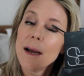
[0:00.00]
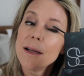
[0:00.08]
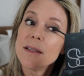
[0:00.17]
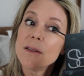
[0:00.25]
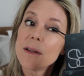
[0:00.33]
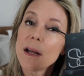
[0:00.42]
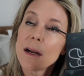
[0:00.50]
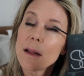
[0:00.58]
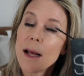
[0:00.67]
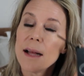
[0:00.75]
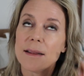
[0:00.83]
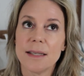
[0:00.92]
I do that a
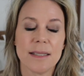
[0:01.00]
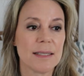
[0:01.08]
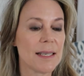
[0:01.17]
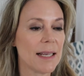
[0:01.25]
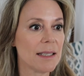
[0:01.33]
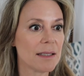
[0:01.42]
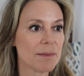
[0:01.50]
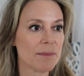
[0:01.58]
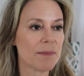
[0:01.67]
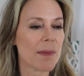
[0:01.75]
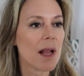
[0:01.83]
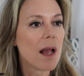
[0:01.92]
lot these days.
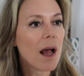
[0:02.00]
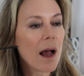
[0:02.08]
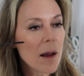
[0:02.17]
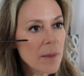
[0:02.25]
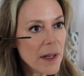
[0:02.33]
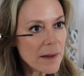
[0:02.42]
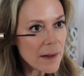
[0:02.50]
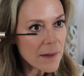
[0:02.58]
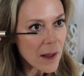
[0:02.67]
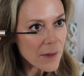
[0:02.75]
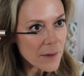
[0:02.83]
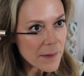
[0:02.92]
And then
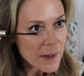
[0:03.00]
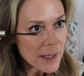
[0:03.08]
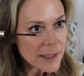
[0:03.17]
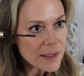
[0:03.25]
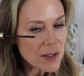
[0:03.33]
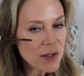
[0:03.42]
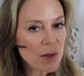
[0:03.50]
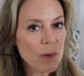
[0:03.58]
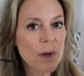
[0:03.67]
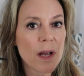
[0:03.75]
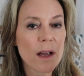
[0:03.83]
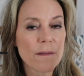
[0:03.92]
the other thing I
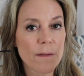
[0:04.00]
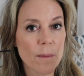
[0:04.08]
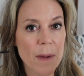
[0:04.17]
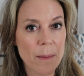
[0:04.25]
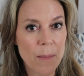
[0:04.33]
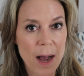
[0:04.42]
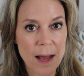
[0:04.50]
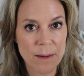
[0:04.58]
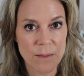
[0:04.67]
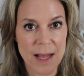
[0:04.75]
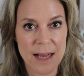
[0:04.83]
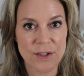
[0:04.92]
do for my
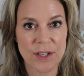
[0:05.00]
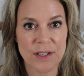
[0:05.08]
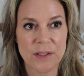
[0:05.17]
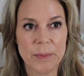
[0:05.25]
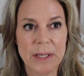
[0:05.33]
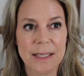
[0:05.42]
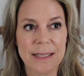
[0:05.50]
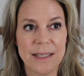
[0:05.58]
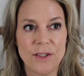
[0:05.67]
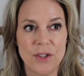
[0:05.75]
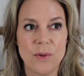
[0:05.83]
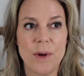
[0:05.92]
bottom lashes, because I
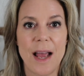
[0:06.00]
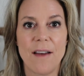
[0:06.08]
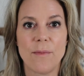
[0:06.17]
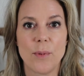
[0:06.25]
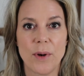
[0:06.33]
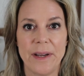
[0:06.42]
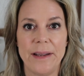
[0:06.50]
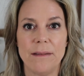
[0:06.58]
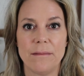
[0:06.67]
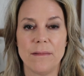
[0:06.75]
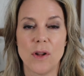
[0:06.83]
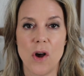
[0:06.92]
do have pretty
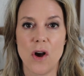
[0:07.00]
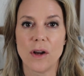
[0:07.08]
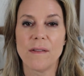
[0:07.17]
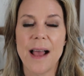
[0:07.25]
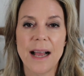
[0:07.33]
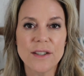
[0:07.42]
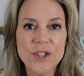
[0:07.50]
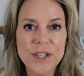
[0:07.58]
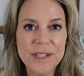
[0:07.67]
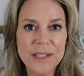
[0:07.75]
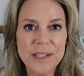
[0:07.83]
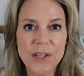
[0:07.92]
long
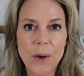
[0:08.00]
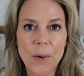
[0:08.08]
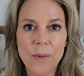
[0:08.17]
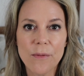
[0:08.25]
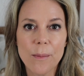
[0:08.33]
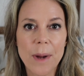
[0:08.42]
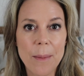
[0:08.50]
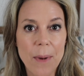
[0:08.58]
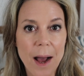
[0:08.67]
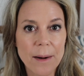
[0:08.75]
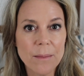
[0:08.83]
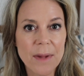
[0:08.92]
lashes, so for my
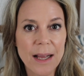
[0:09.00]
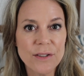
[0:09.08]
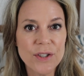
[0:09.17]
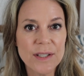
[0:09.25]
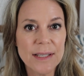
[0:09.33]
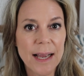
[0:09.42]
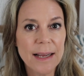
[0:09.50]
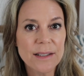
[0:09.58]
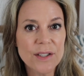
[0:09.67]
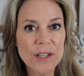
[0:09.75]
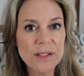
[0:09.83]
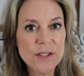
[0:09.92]
bottom lashes, I
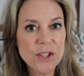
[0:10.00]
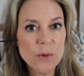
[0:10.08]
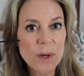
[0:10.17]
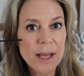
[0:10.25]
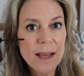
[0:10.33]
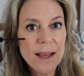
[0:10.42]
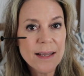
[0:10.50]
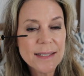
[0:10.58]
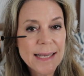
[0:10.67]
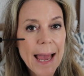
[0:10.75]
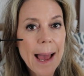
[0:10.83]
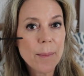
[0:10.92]
just do a
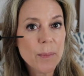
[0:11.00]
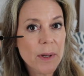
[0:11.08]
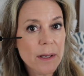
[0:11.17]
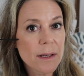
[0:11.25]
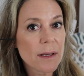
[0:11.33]
tap.